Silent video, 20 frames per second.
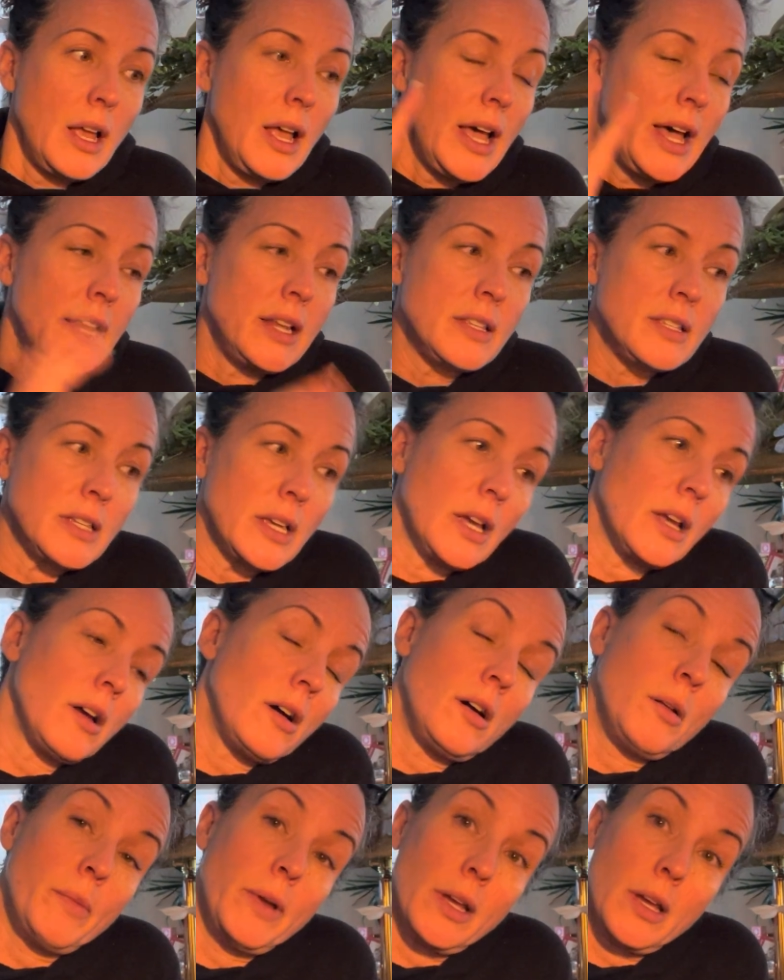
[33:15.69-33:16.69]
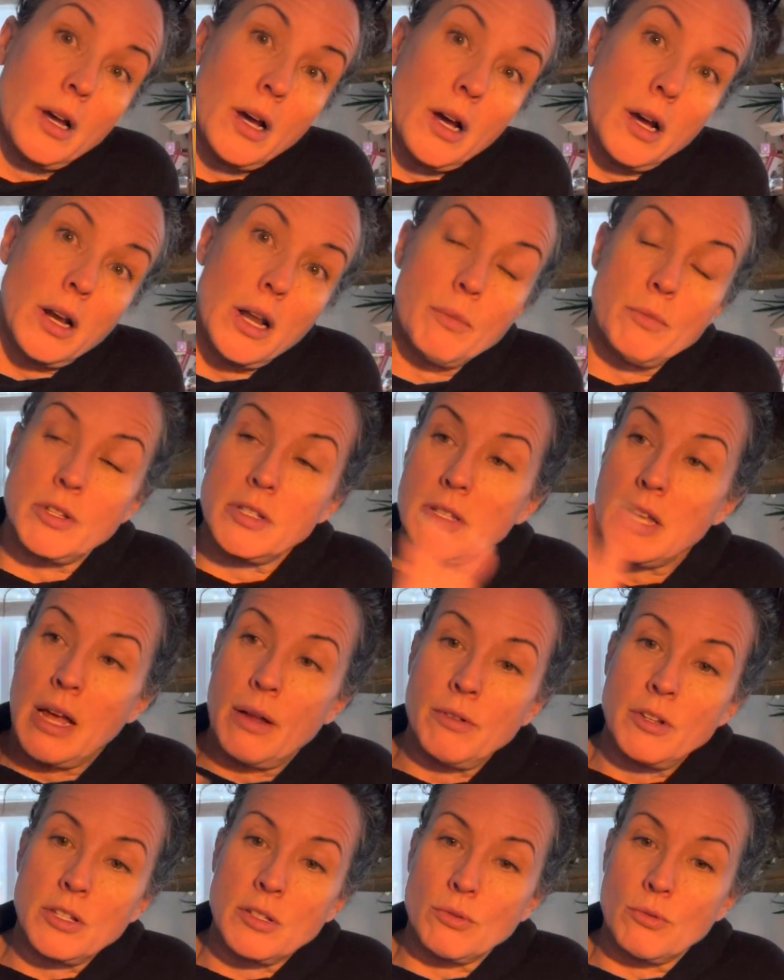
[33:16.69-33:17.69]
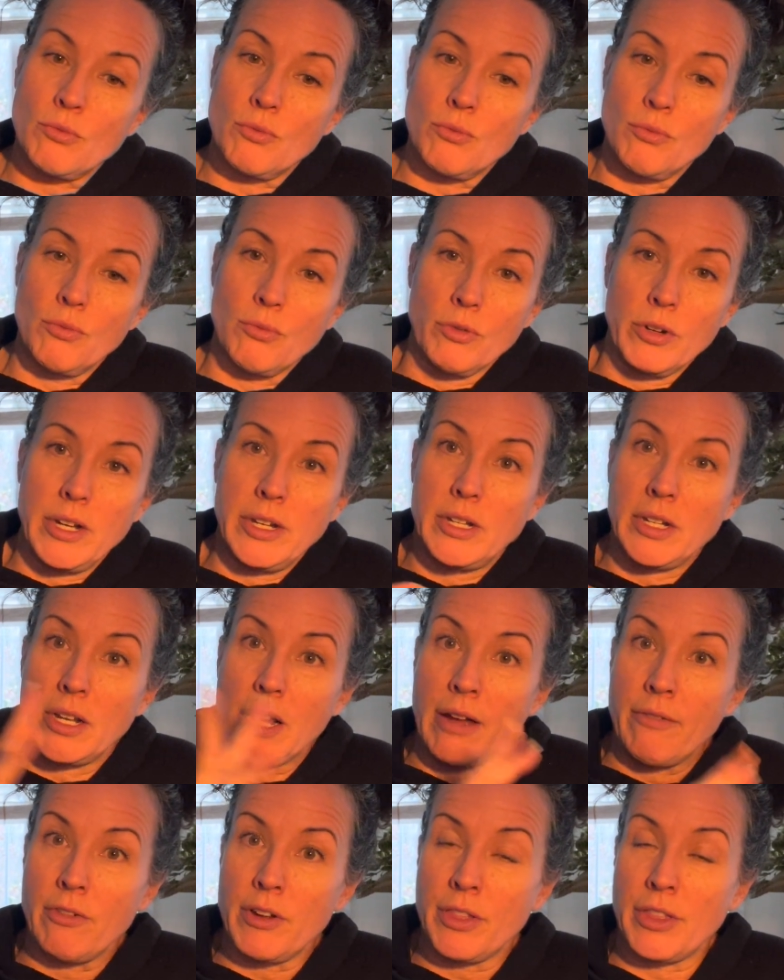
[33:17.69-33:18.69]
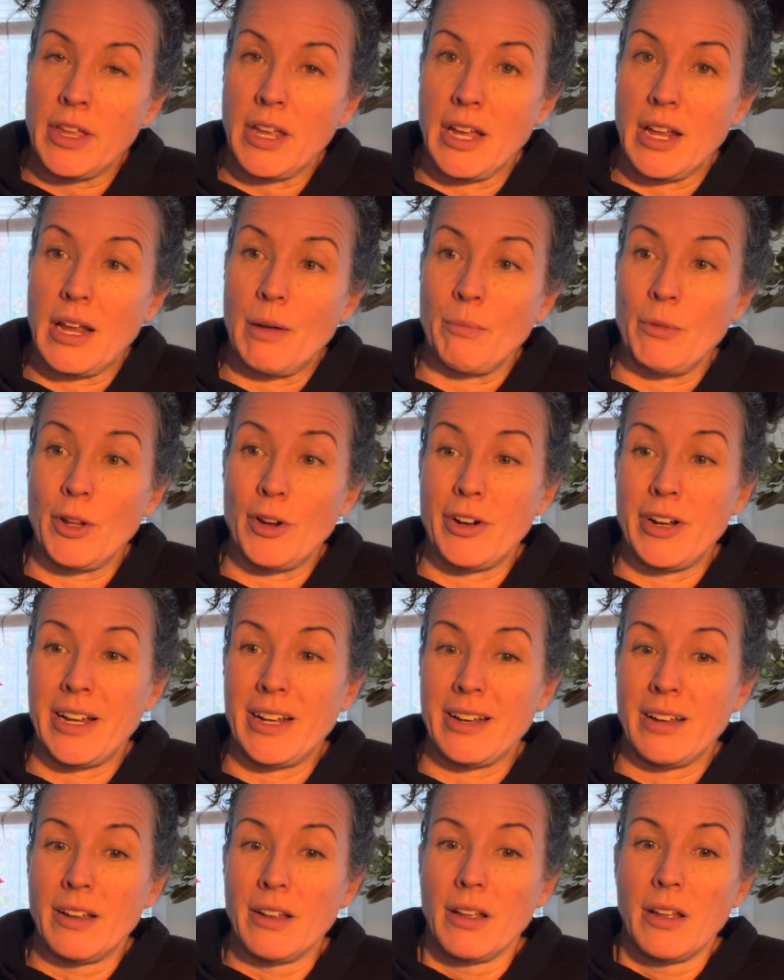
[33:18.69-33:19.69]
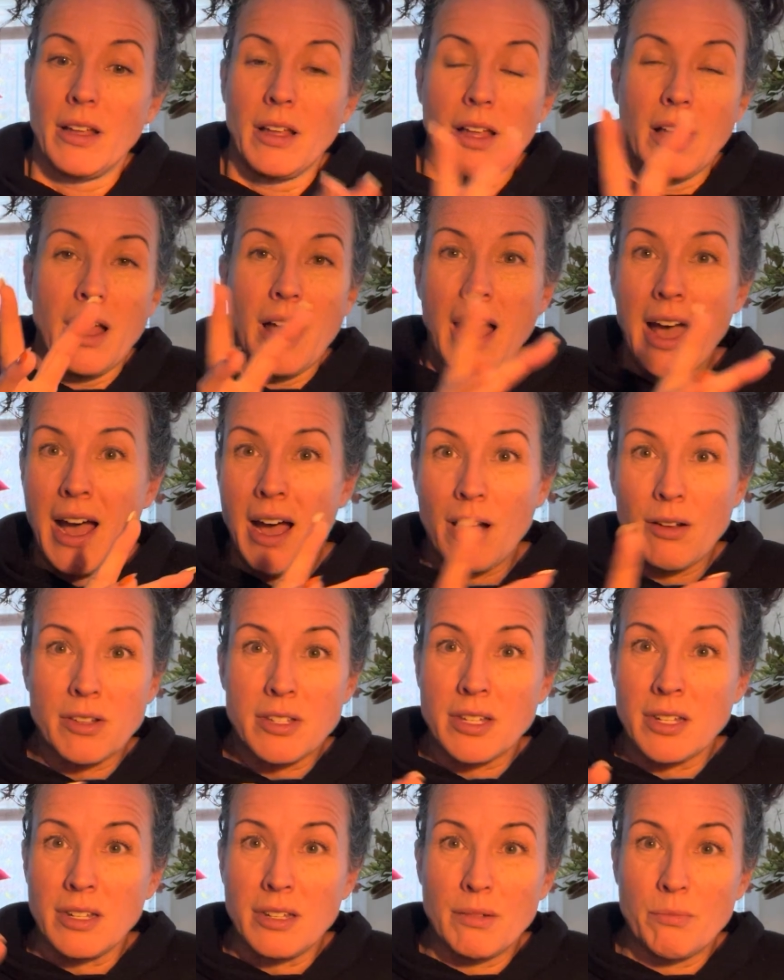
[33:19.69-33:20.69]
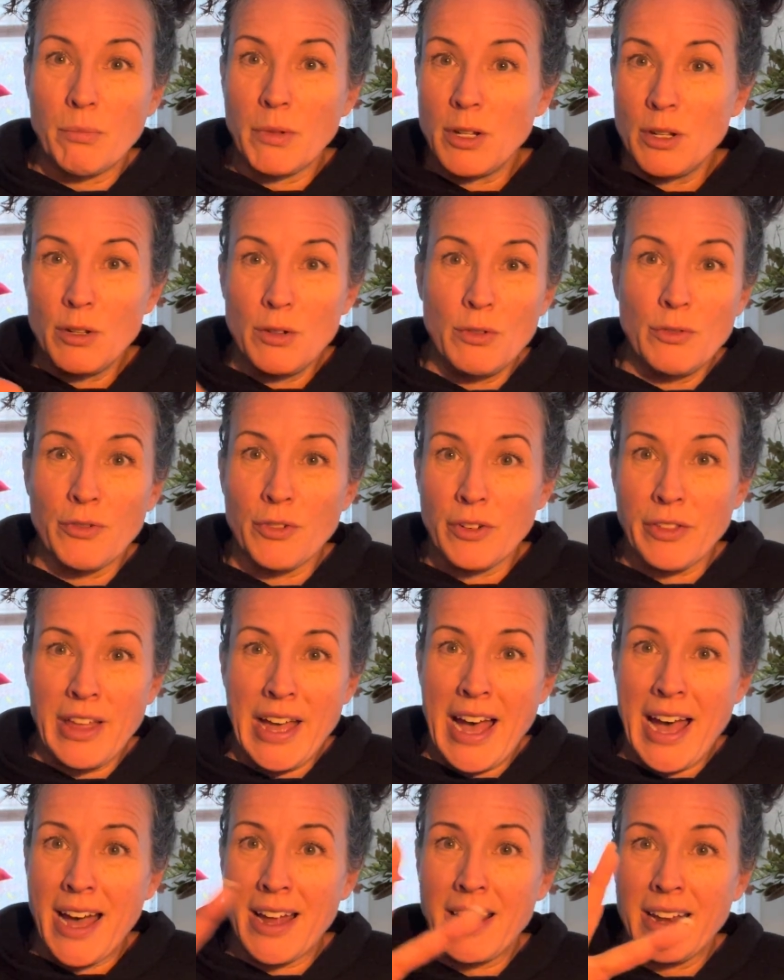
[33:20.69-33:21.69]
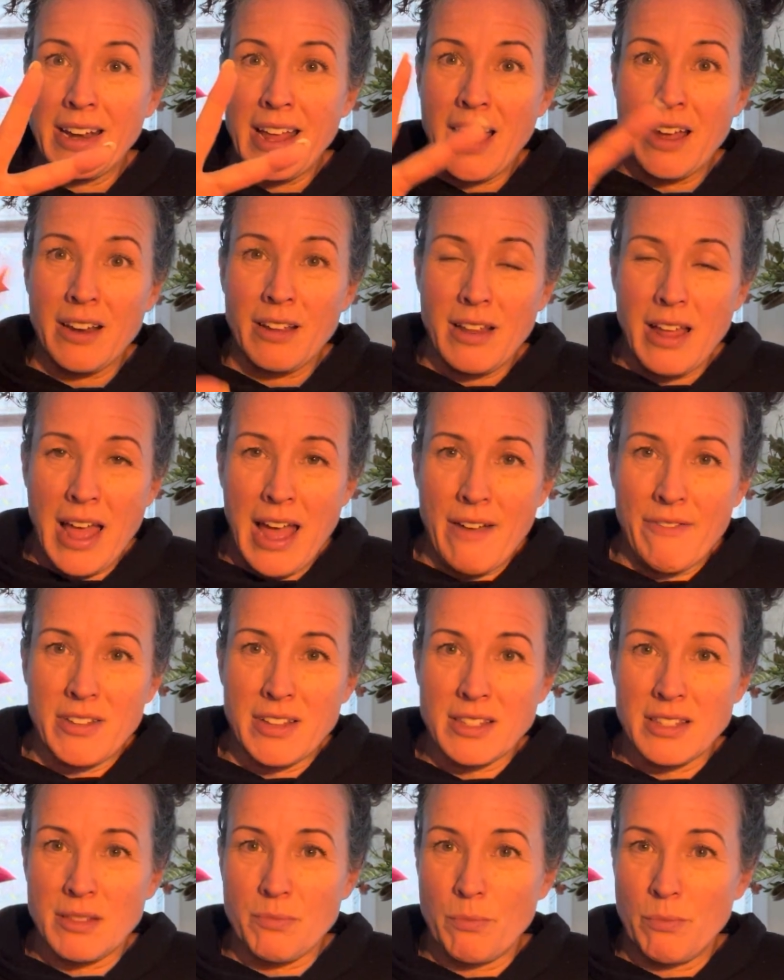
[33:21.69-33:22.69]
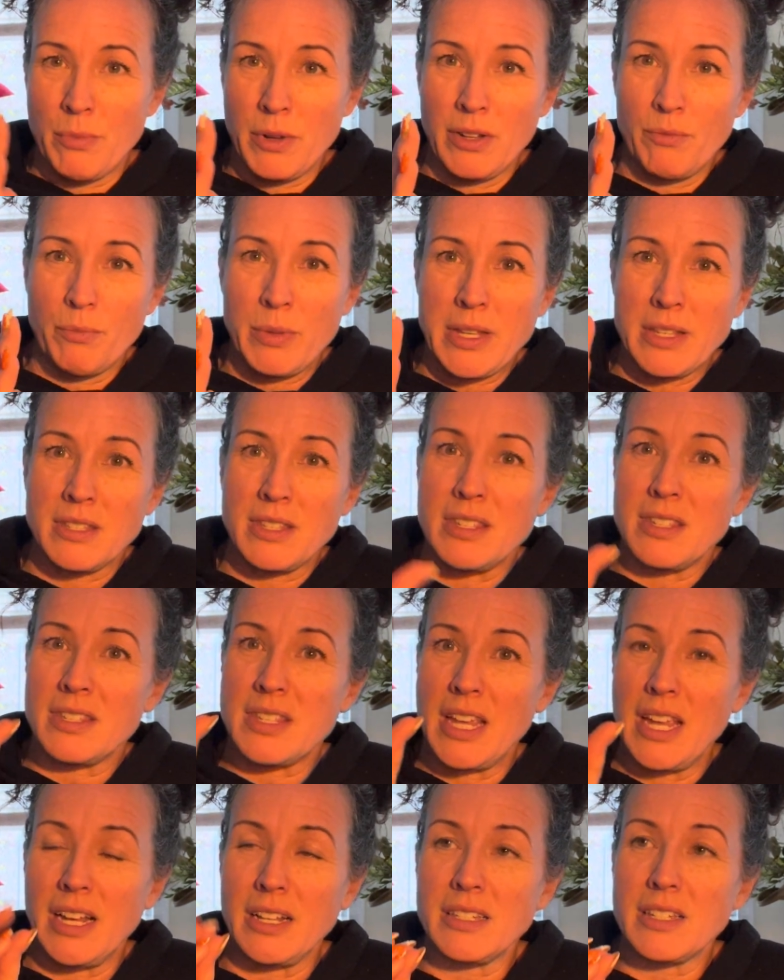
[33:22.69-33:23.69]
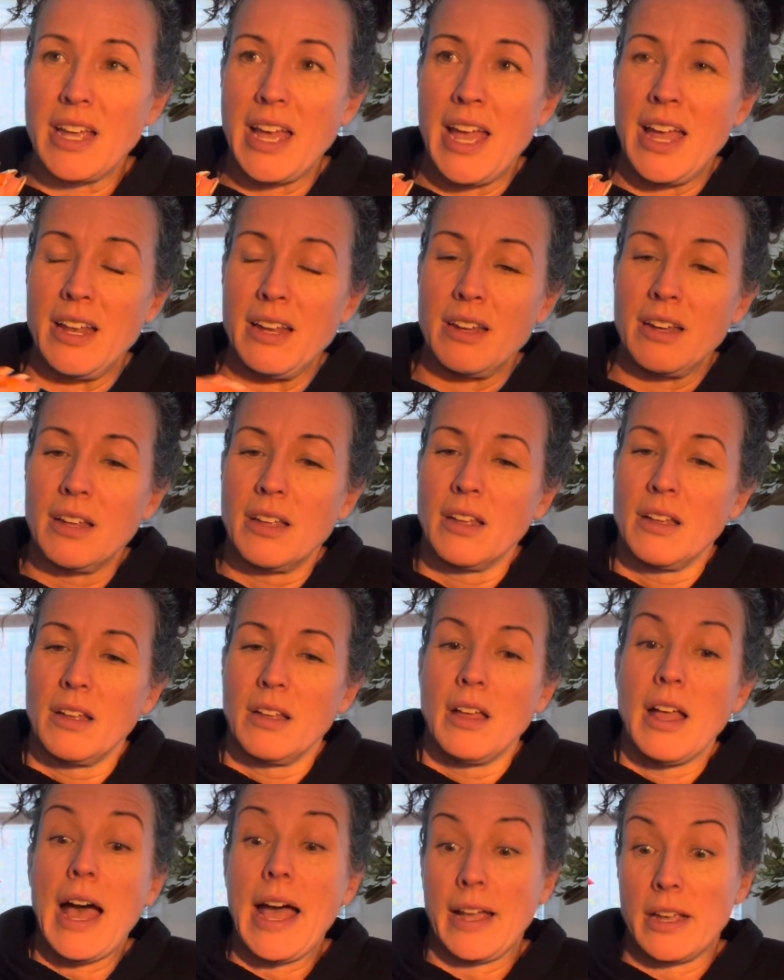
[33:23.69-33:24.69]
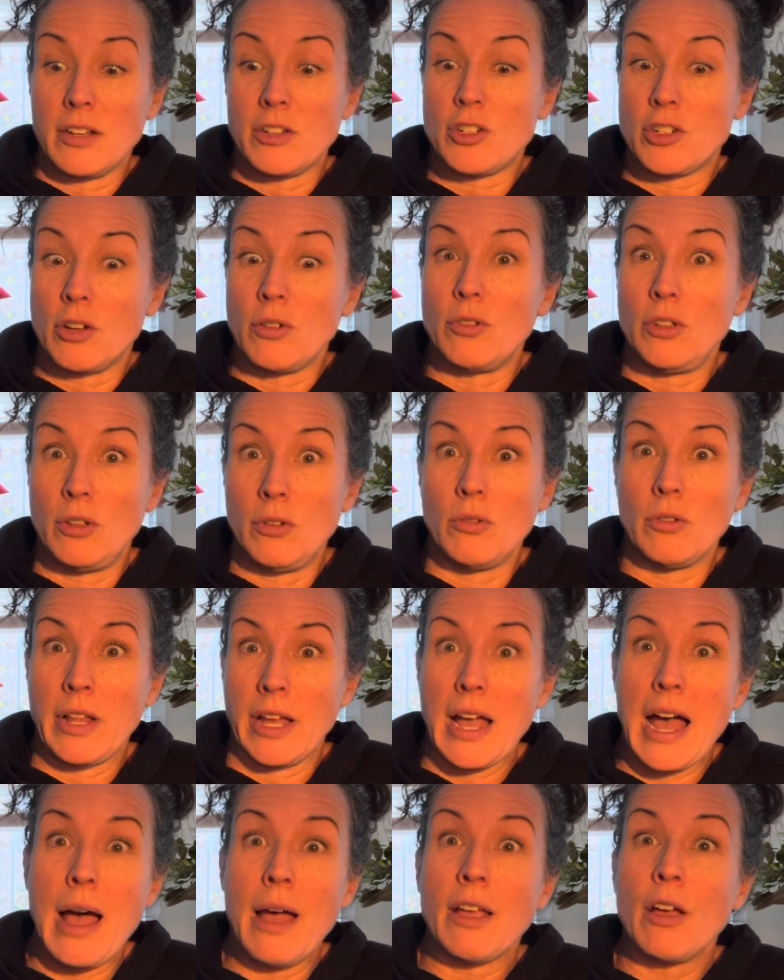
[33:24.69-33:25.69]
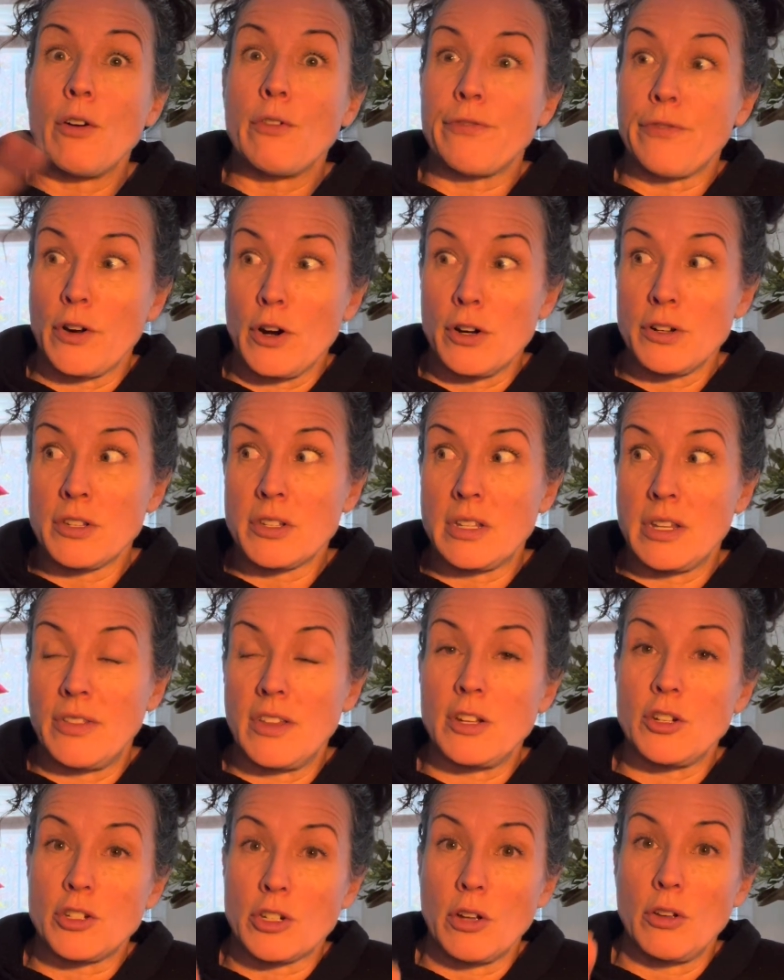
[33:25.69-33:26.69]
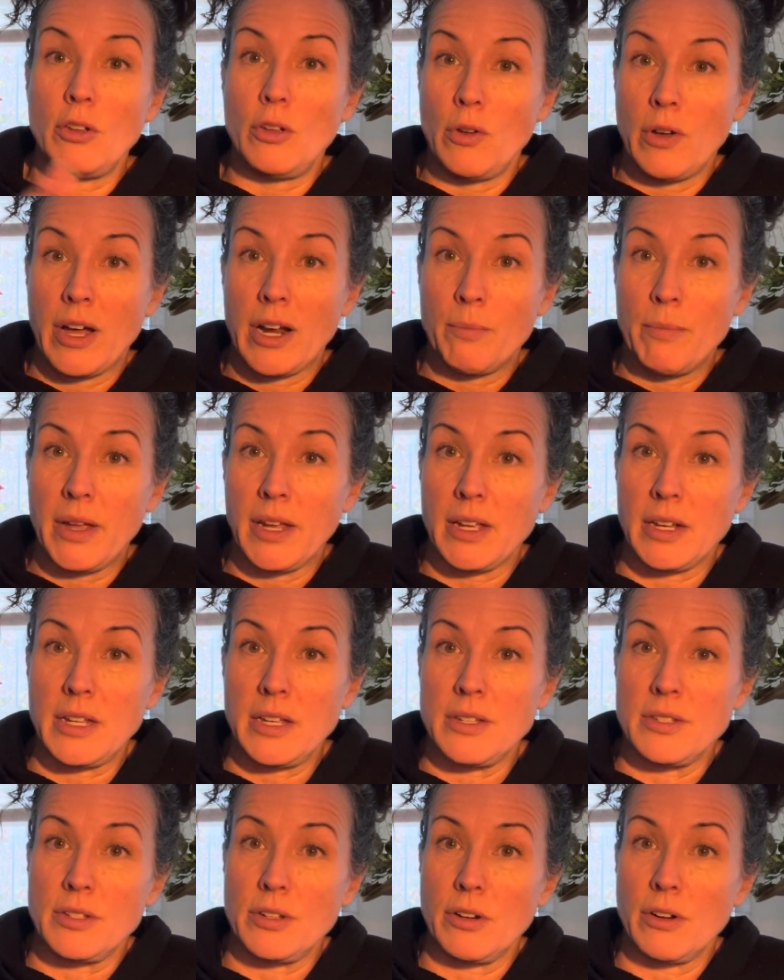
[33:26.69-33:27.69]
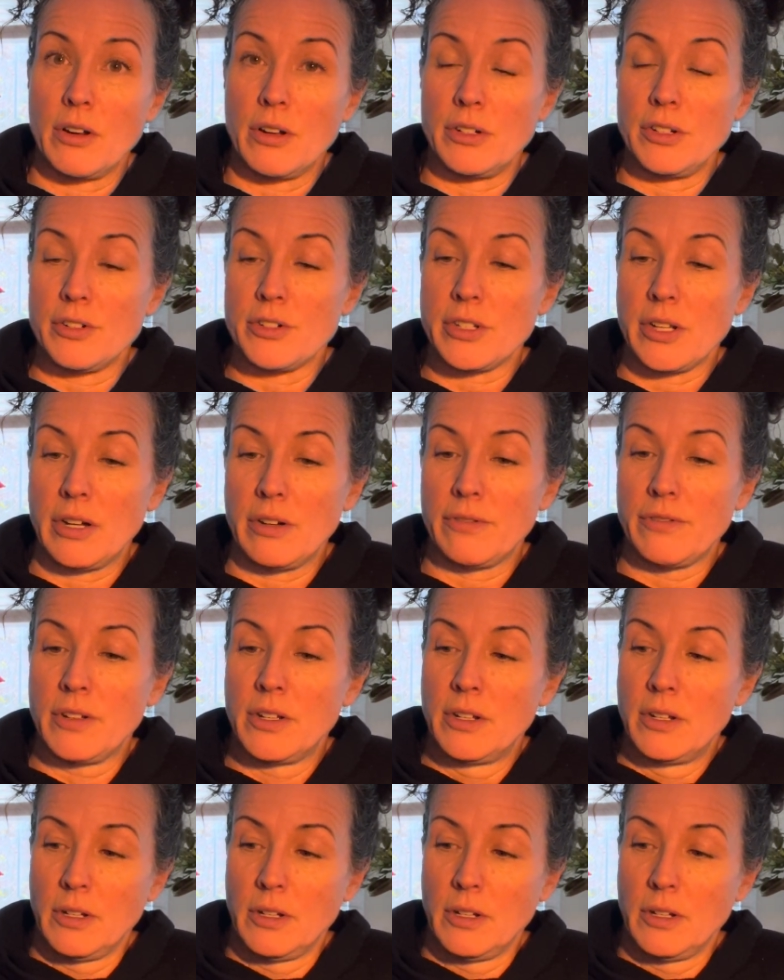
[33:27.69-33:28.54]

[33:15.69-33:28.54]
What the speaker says: And it's like, oh my God, I just redid everything, and I'm learning how to maneuver that and how to have it be succinct, and I can show you, like, I go first and then show you how to make it easier on yourself.